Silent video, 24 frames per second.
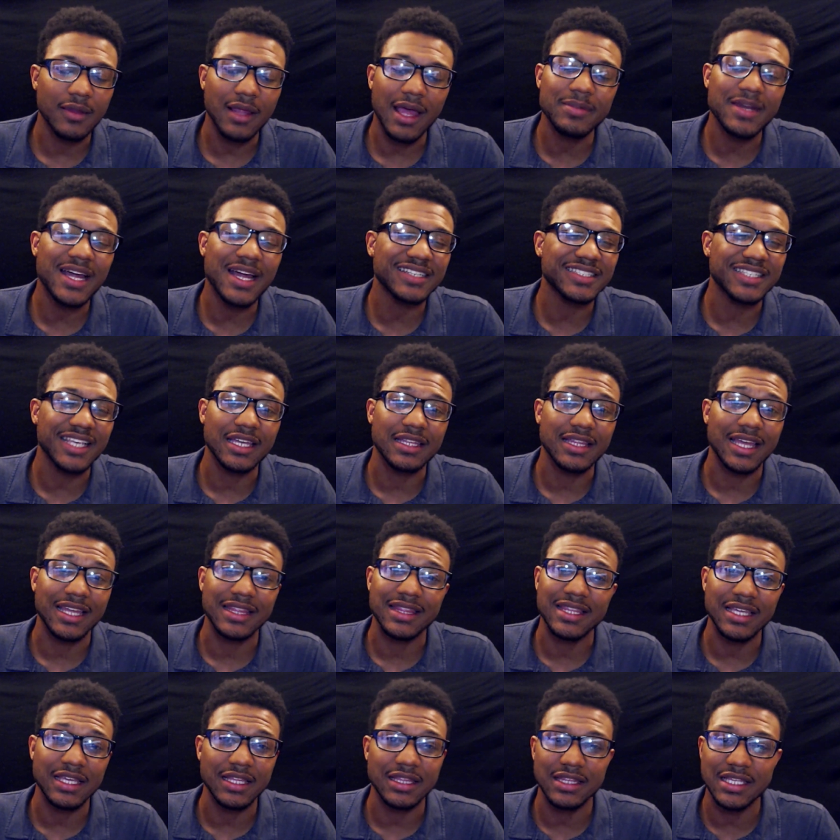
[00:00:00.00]
I'm not saying
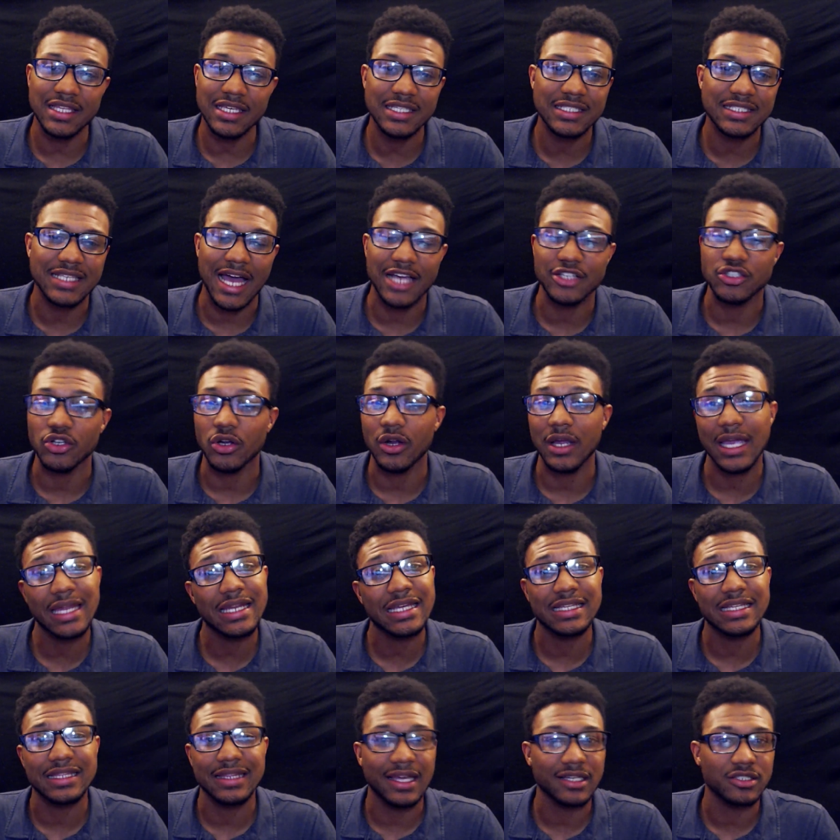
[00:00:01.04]
that these guys are
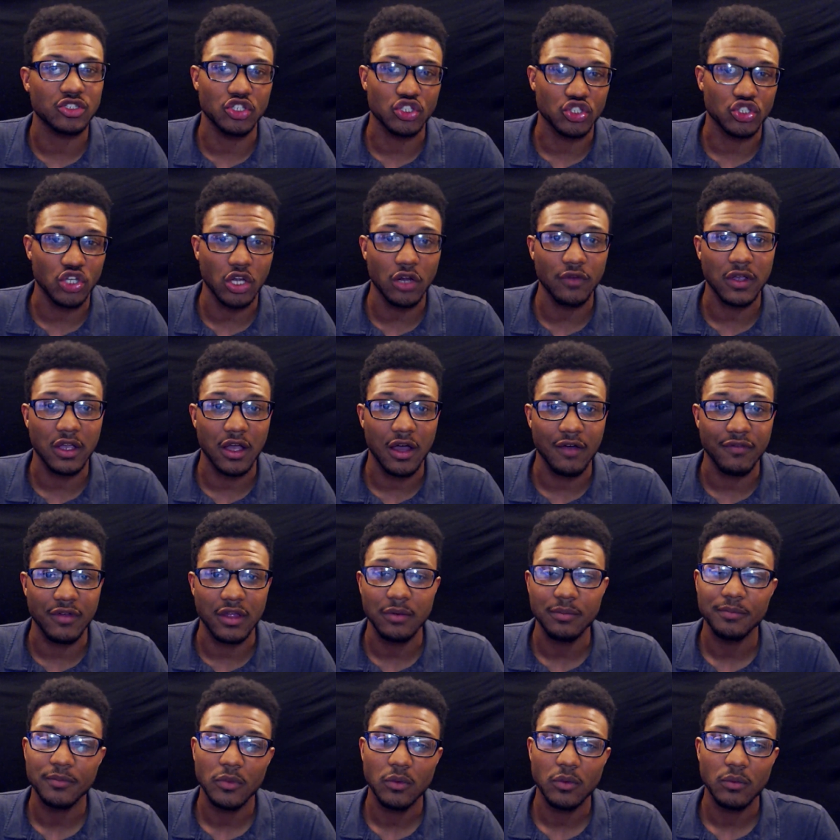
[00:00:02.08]
any less deserving of
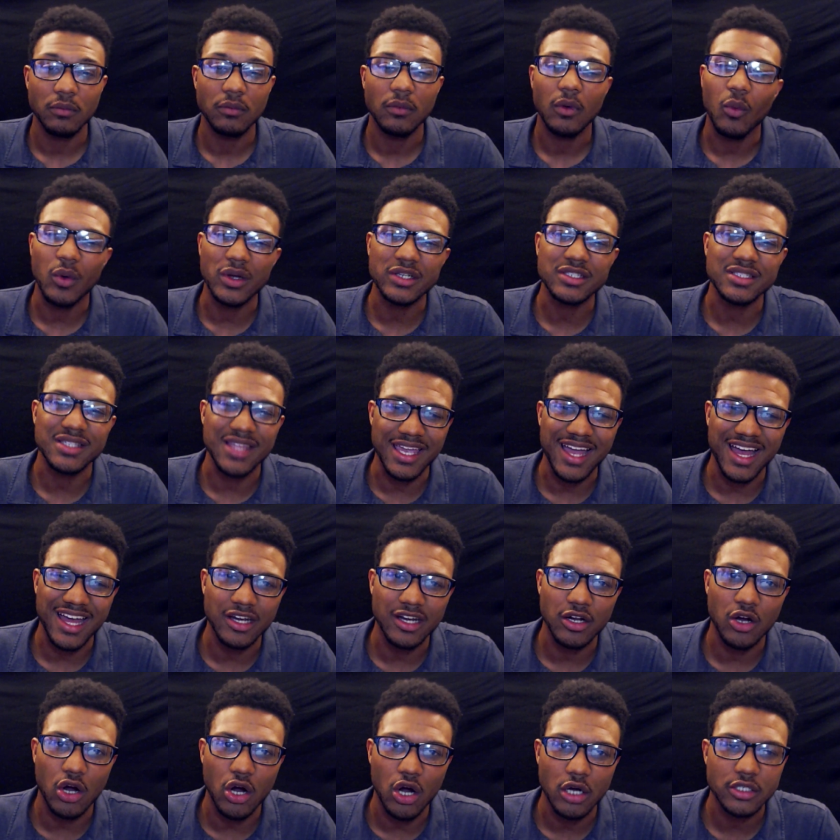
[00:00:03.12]
it, which they
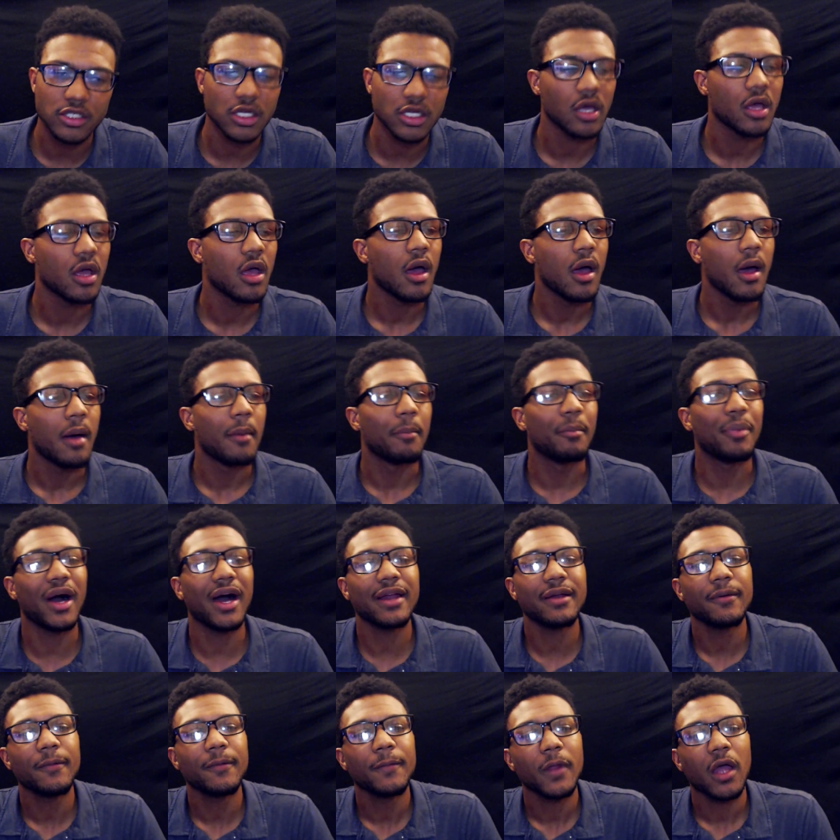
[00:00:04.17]
kind of aren't.
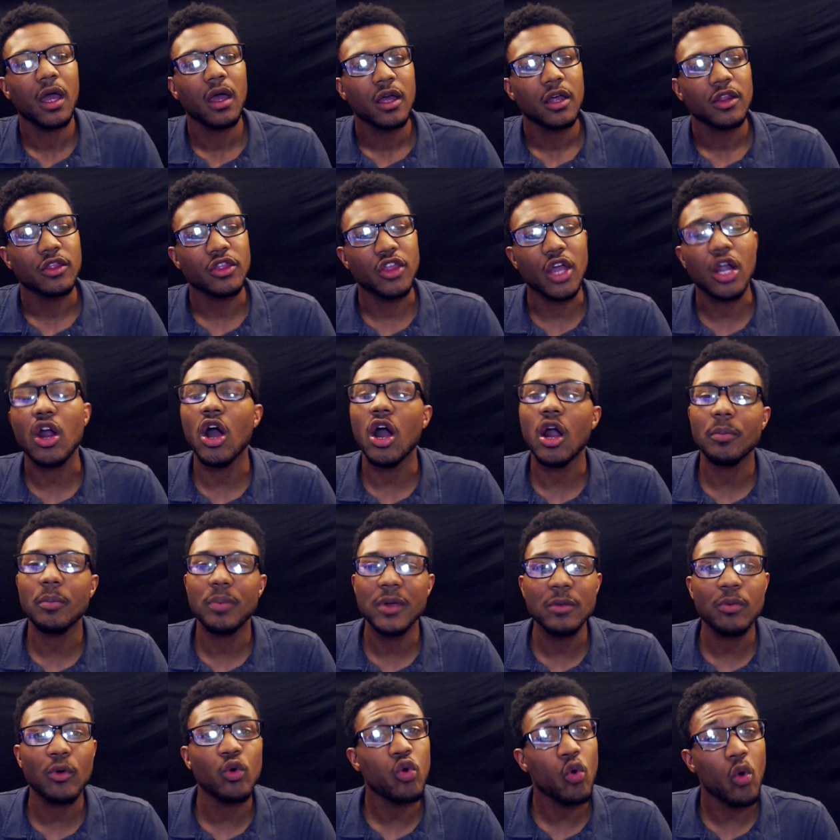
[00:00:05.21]
But there are
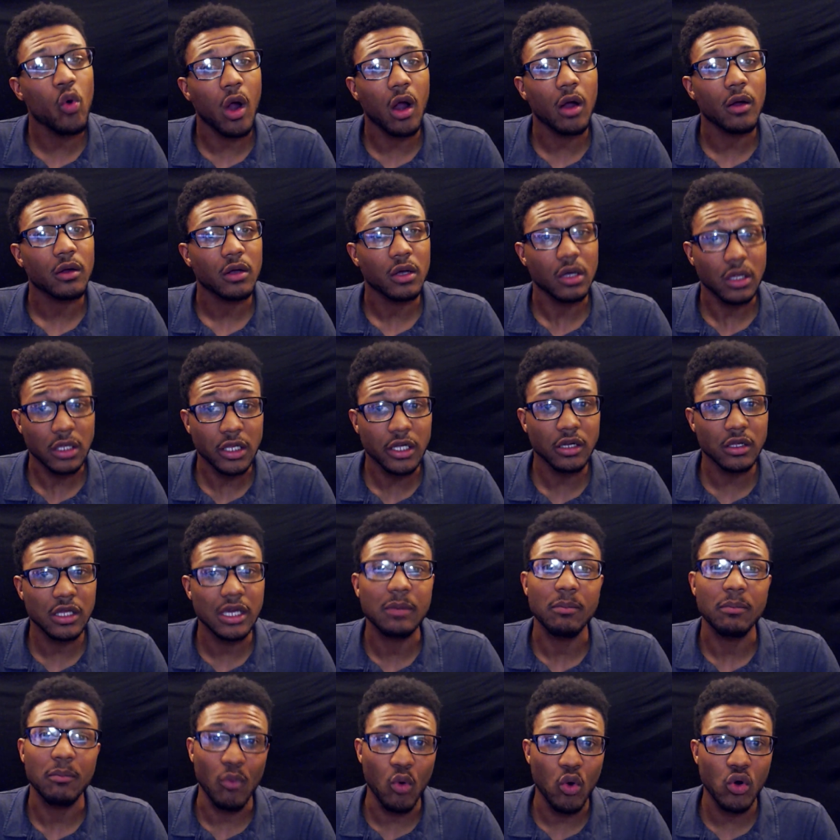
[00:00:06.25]
people who are
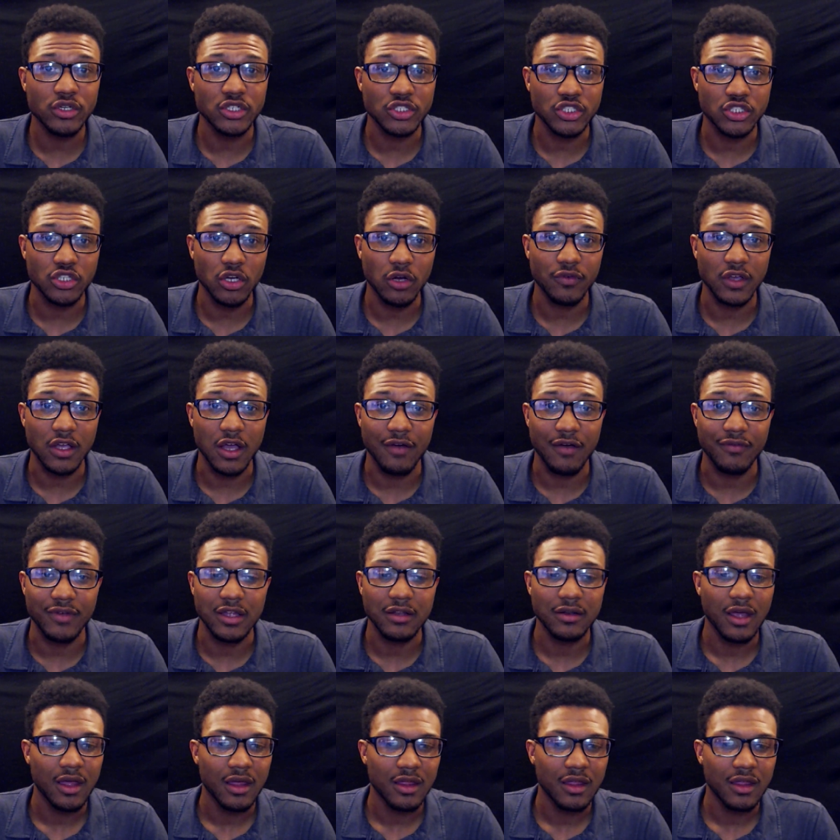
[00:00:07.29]
clearly more deserving of it